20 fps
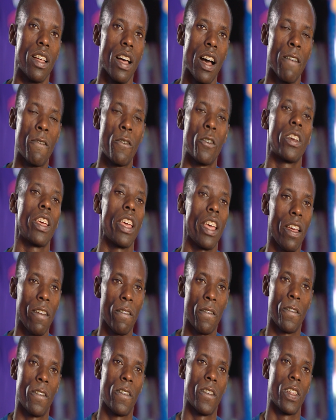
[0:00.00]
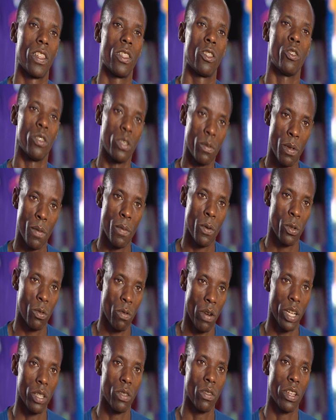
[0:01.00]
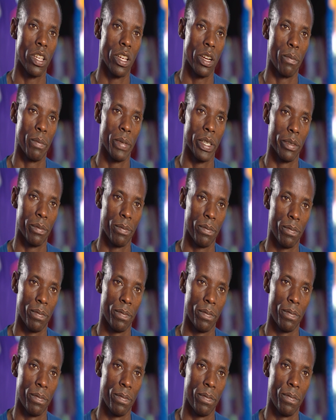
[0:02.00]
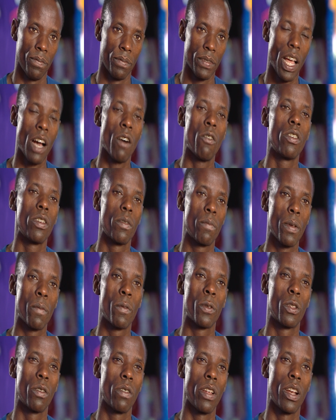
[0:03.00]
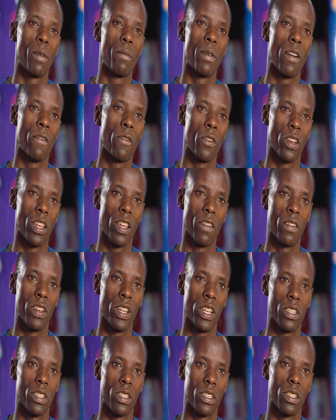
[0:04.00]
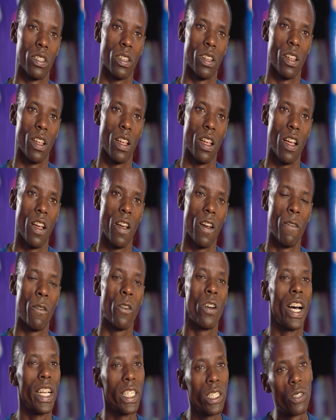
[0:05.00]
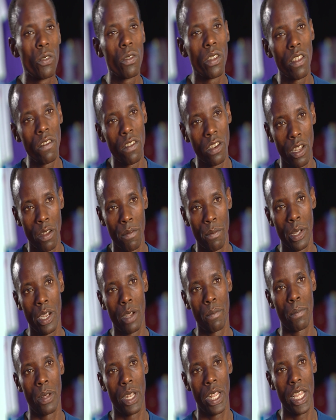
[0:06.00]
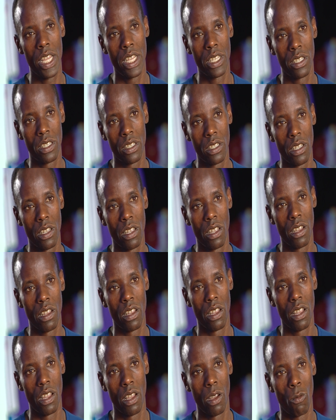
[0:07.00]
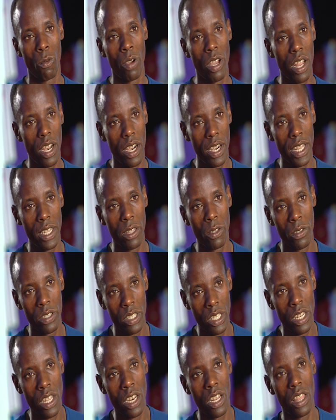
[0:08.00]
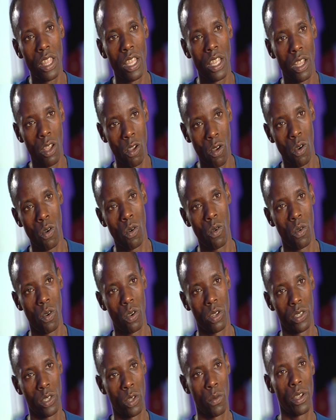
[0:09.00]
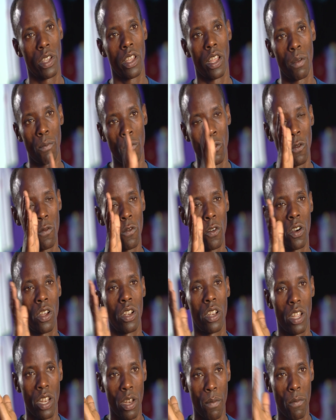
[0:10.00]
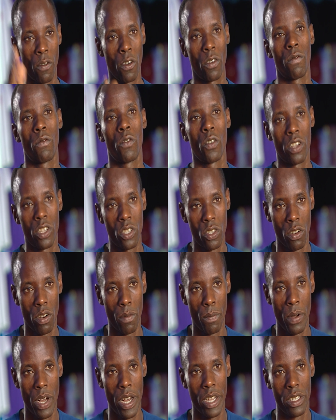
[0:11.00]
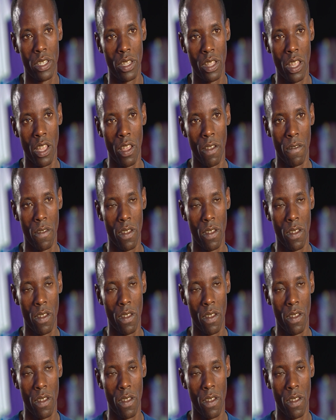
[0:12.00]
I forgave those people trying to kill me. I want people to learn about forgiveness. For us to live in a better place, we gotta let those little things go so we can move on and focus on the positive.